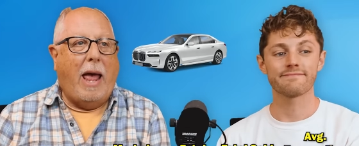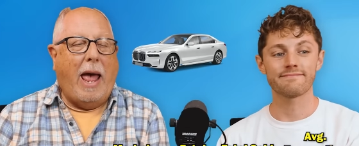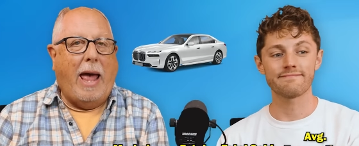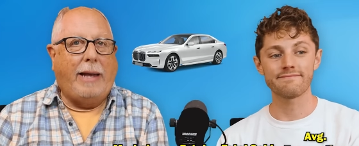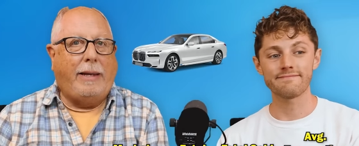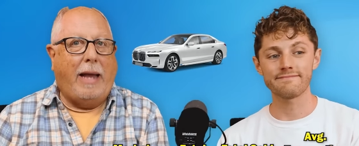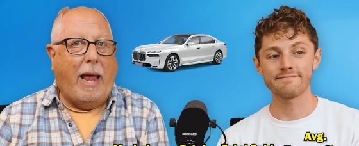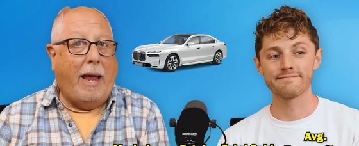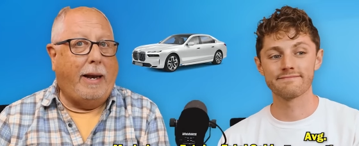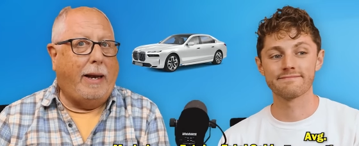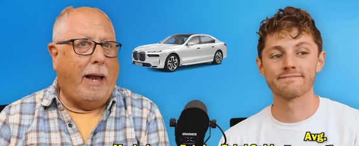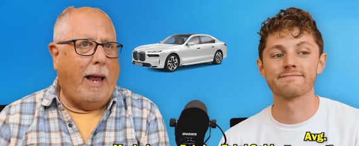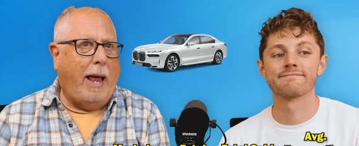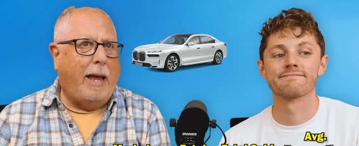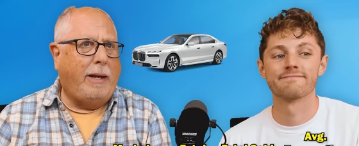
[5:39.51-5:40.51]
Speaker 1: and
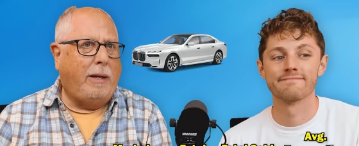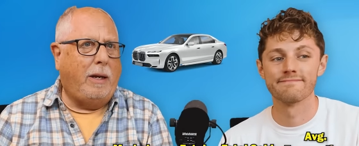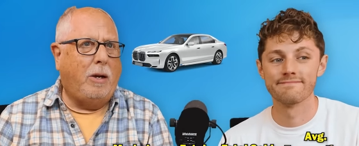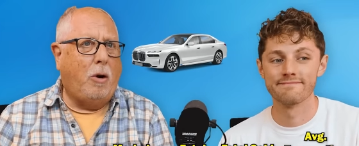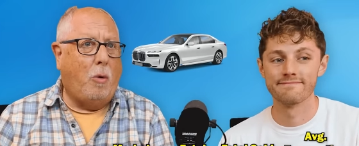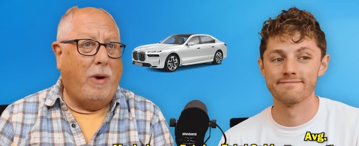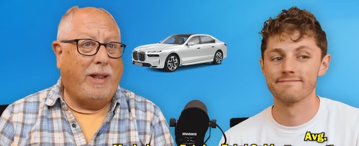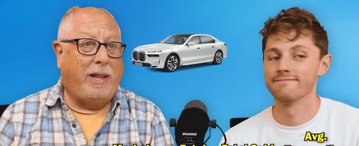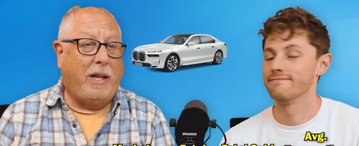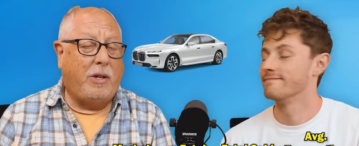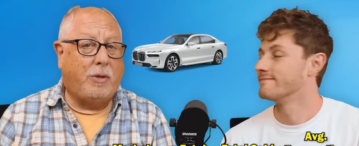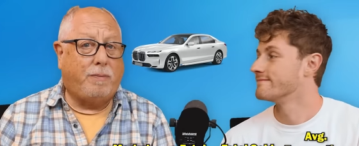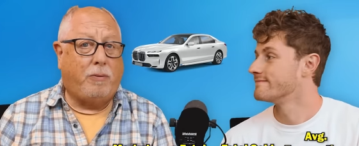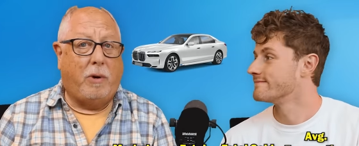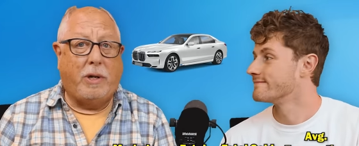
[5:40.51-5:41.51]
and and you know, at
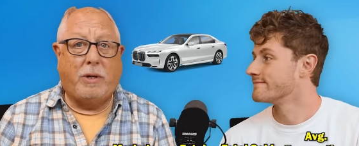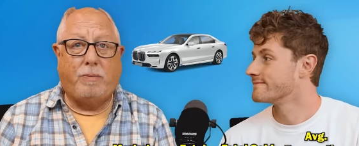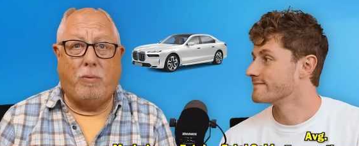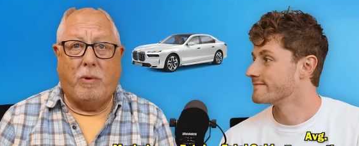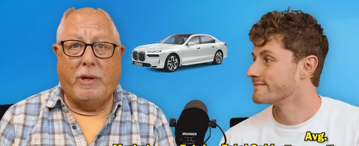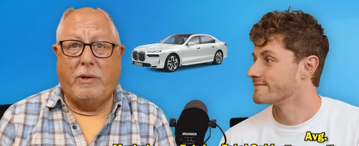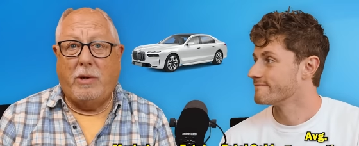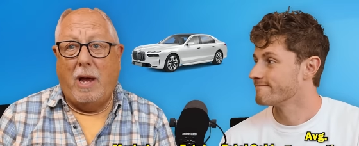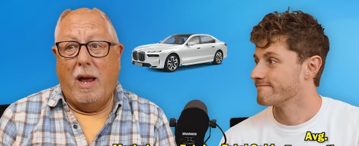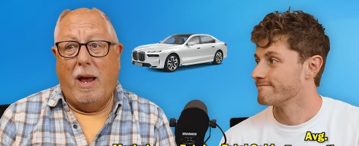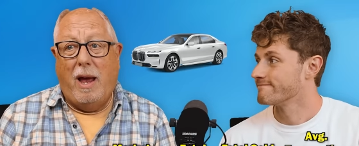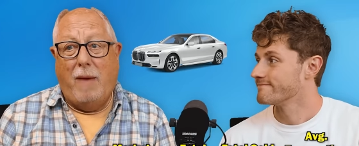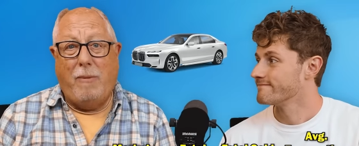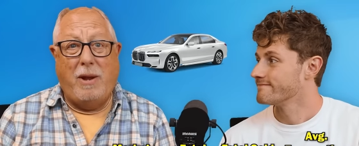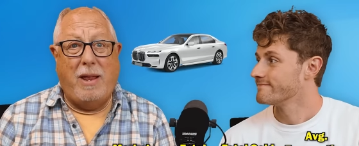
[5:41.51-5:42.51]
these price points,
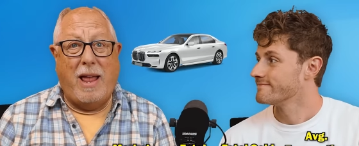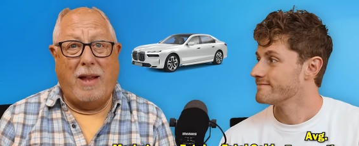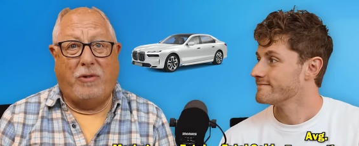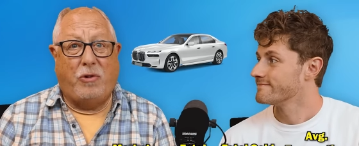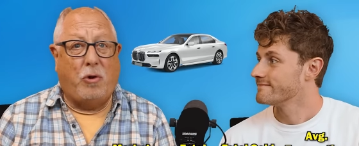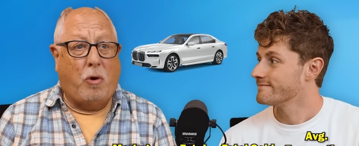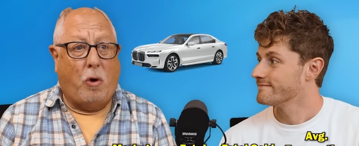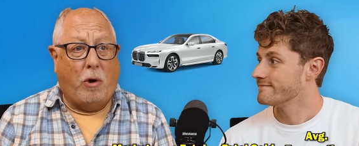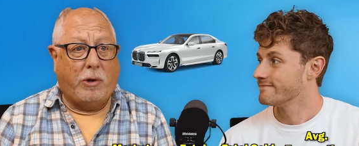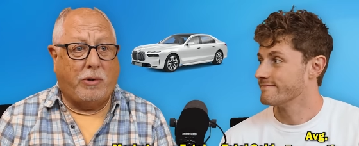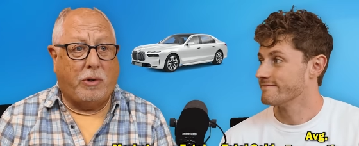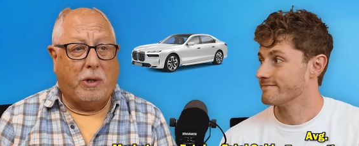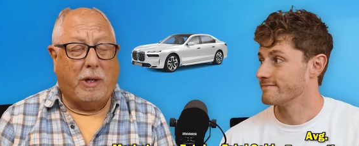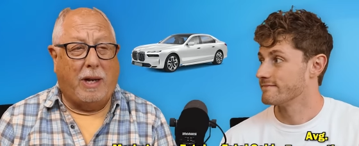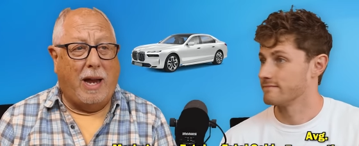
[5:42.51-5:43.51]
I mean, that's
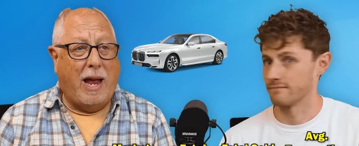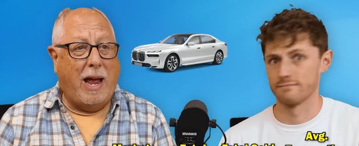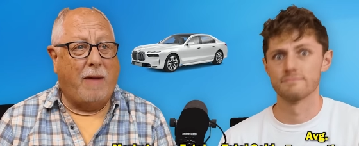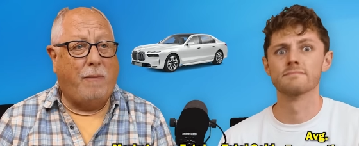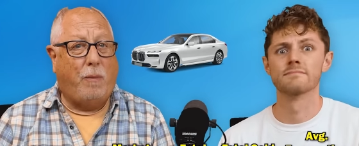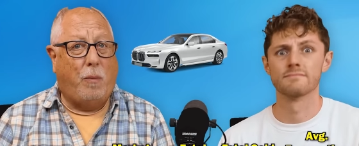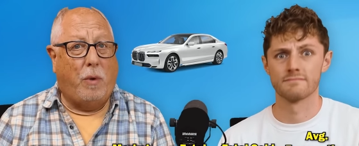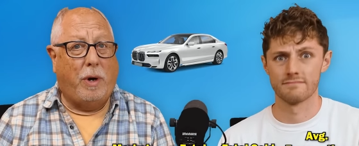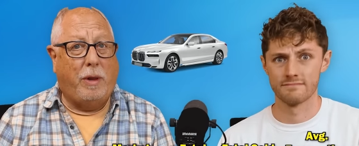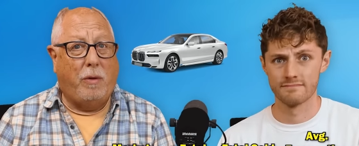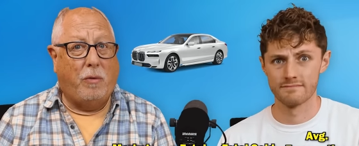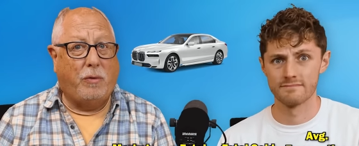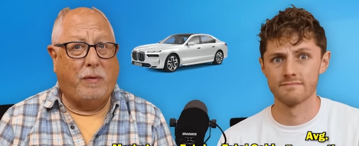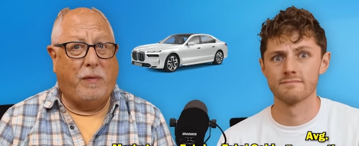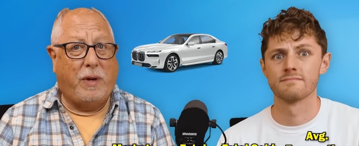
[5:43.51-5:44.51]
costly to have one of
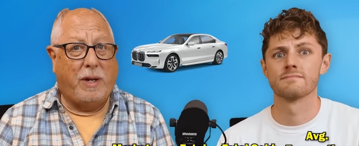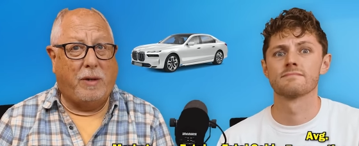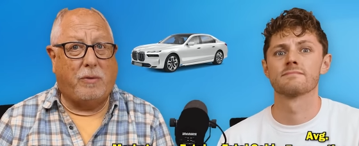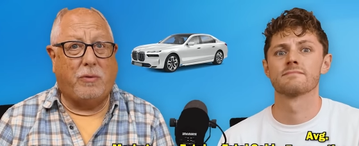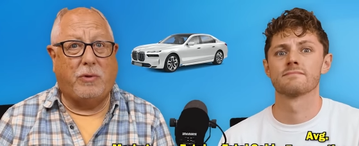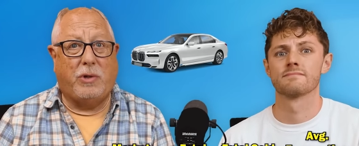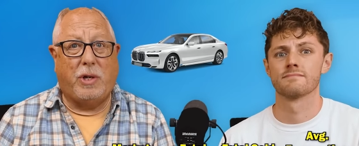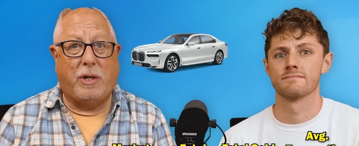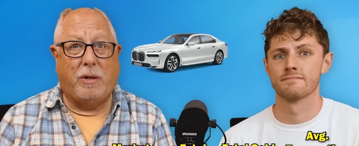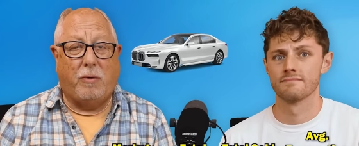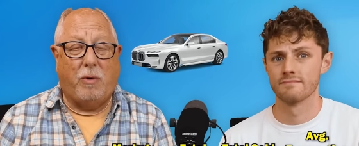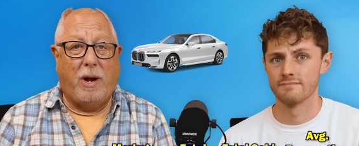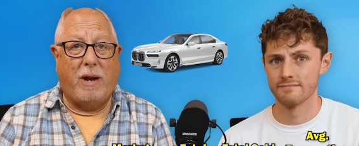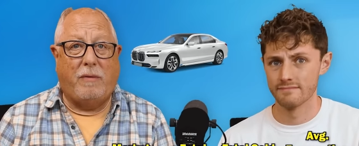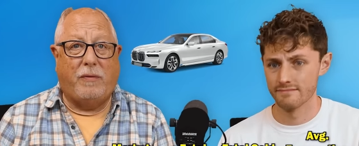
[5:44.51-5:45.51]
those vehicles sitting
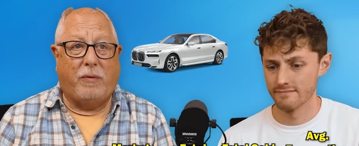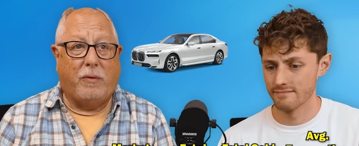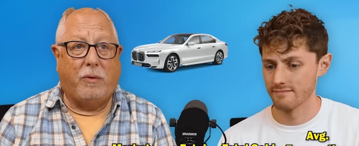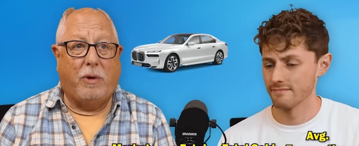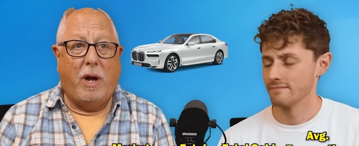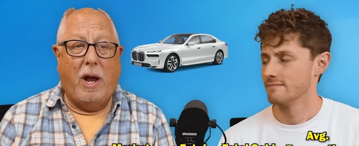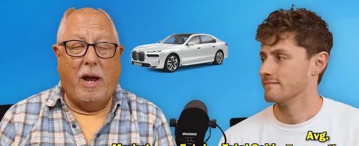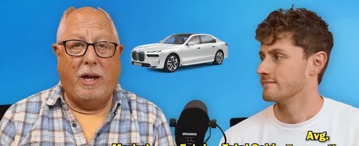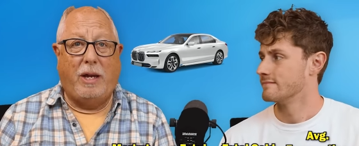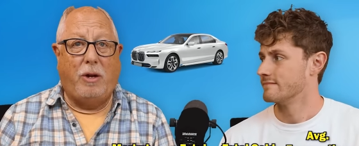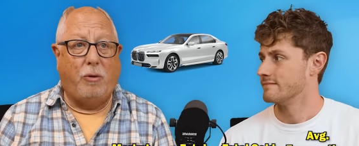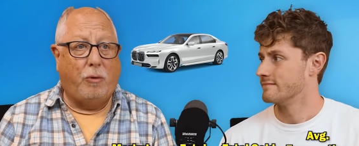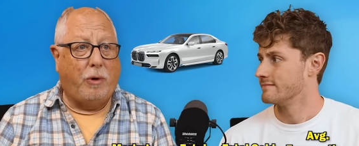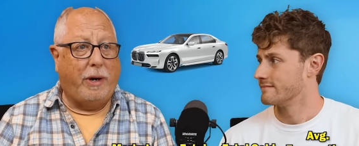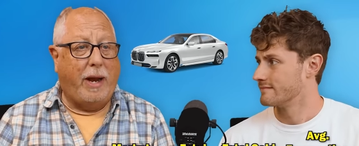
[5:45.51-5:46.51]
around for a
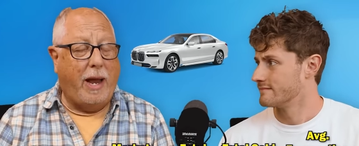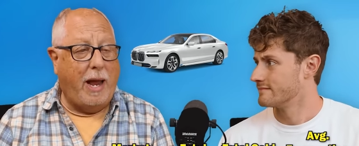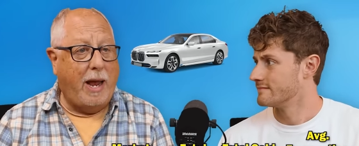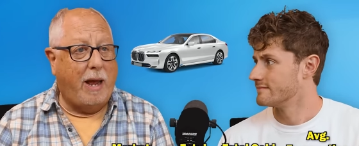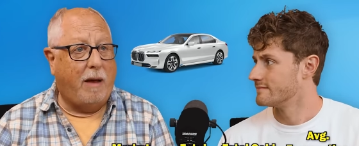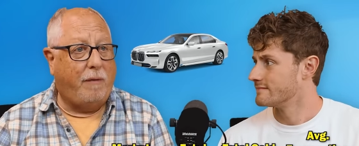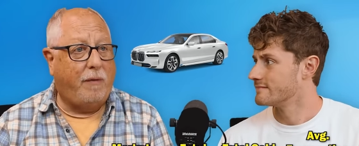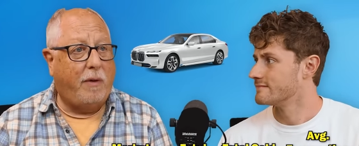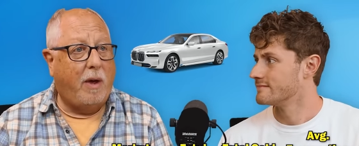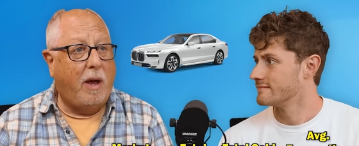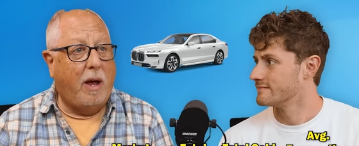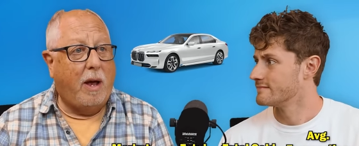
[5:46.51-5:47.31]
year and a half